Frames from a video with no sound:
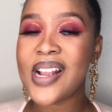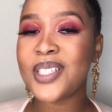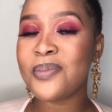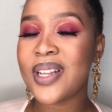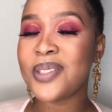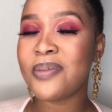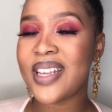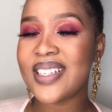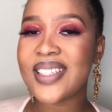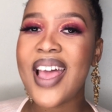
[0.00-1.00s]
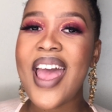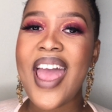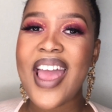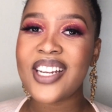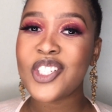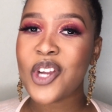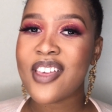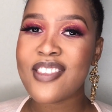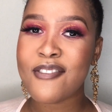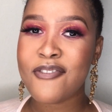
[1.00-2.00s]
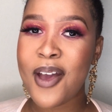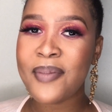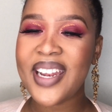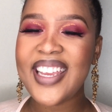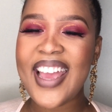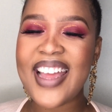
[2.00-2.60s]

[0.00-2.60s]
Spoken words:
please and join the family.